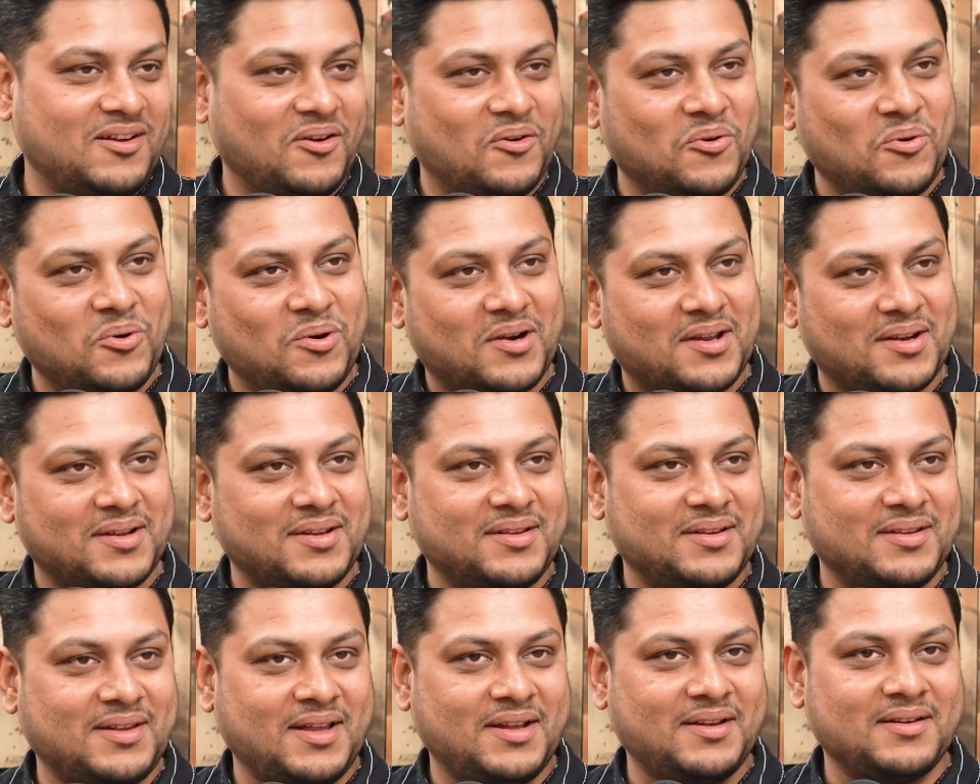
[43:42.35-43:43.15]
older
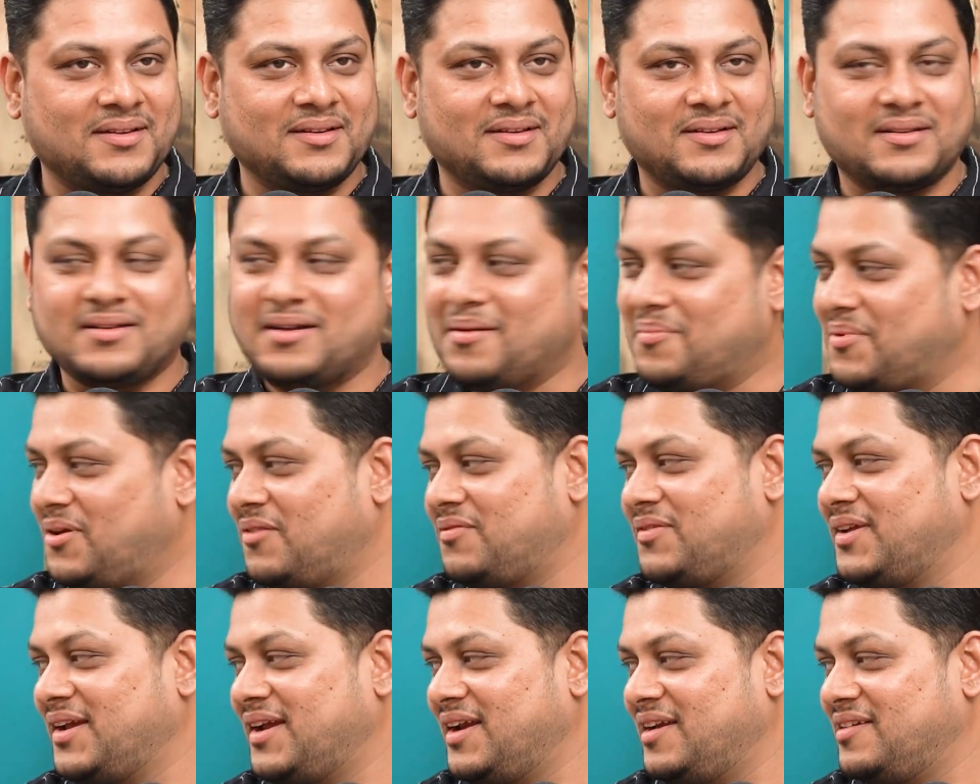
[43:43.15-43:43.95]
than a couple
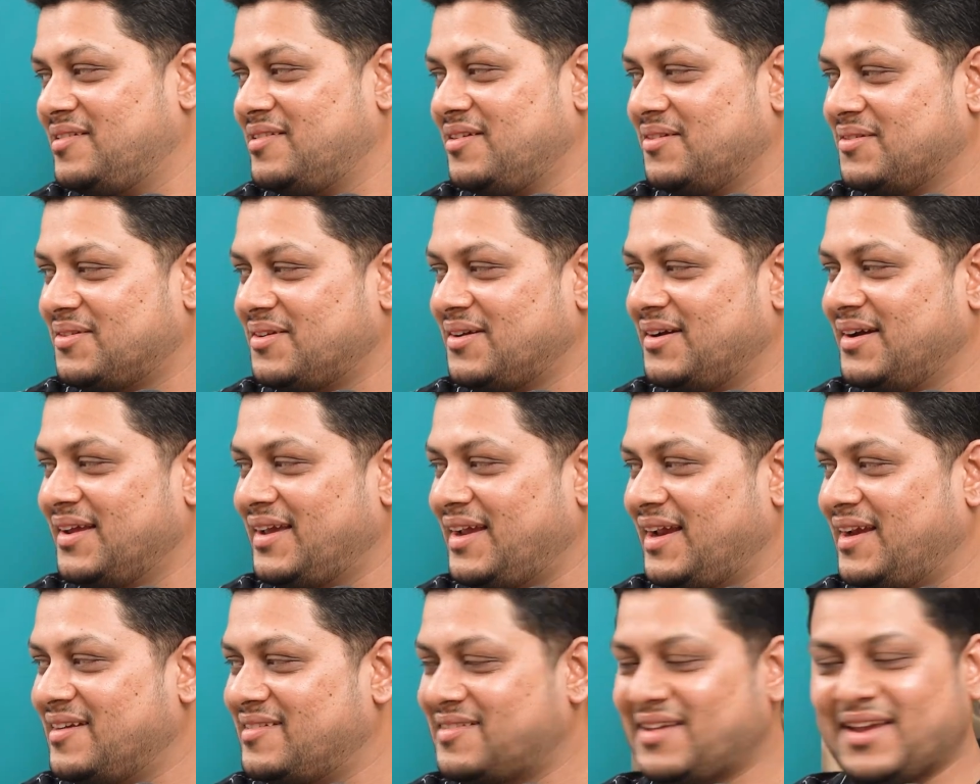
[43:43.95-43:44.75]
of decades or 3
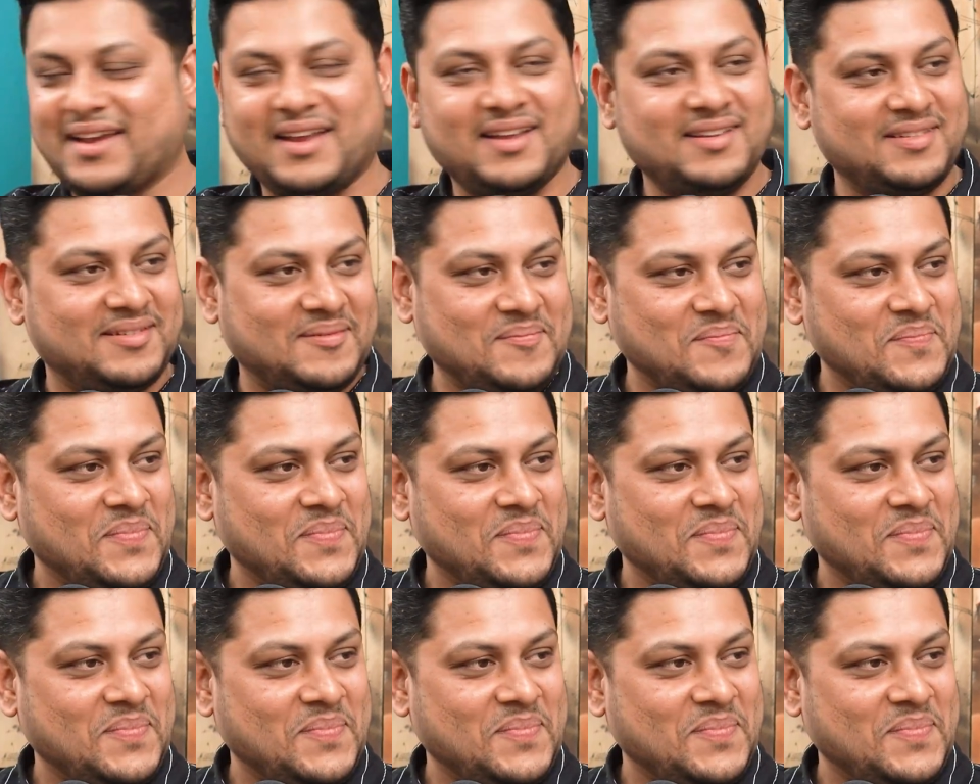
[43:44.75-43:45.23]
decades, I guess.